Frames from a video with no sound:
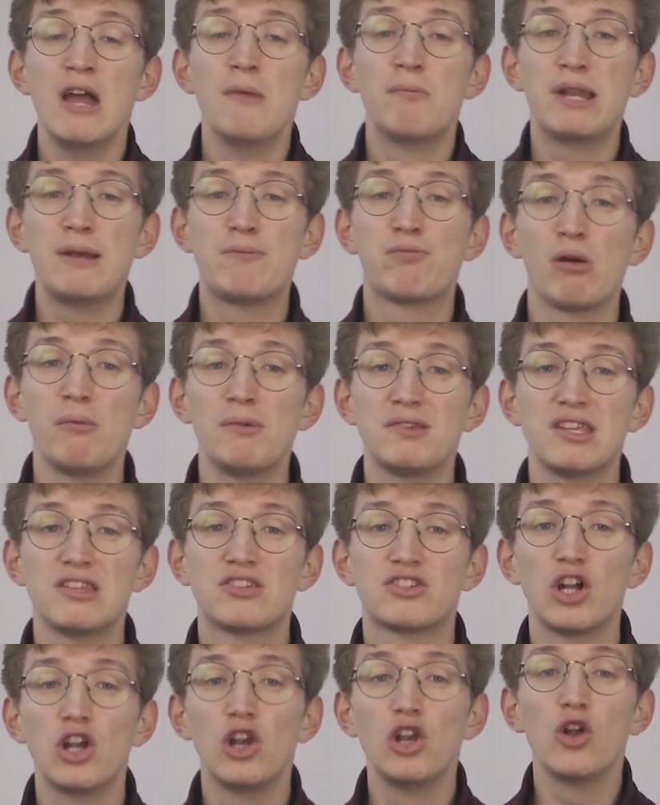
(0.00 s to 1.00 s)
but he promises
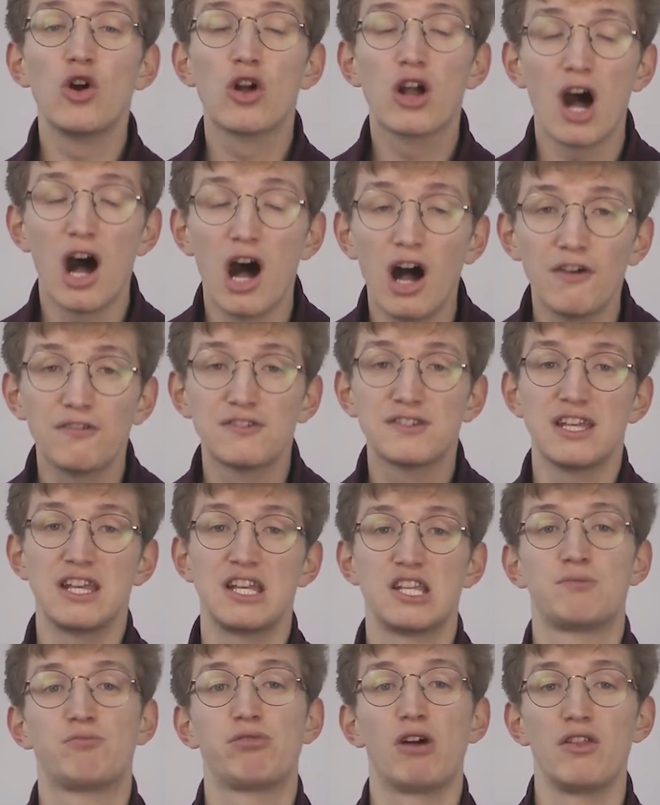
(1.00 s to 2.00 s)
to look after
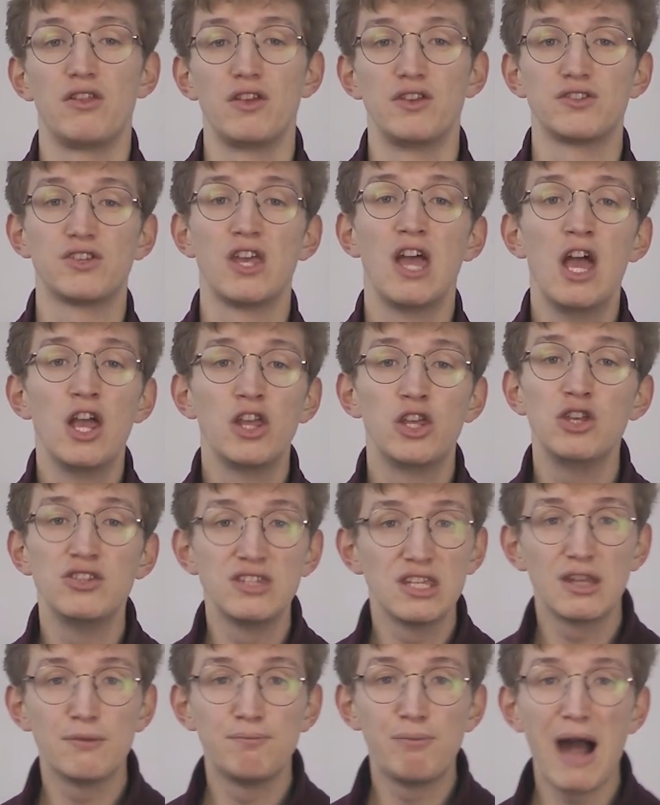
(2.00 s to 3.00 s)
his brothers
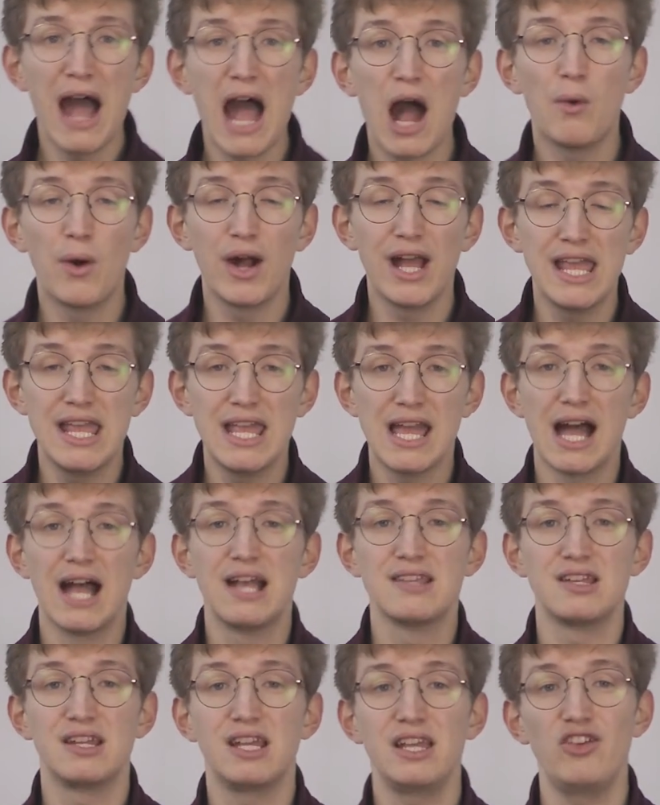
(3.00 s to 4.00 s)
using the power he
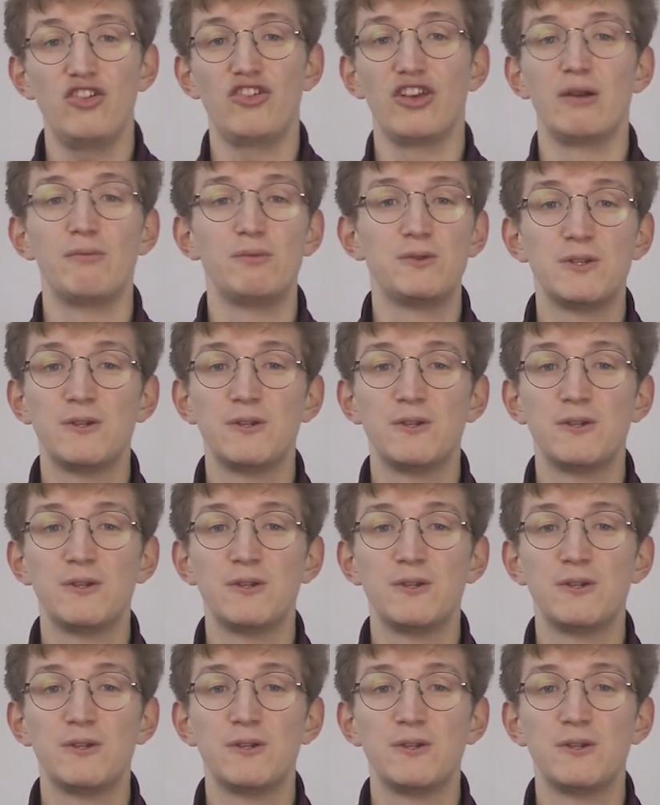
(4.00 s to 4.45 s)
has in Egypt.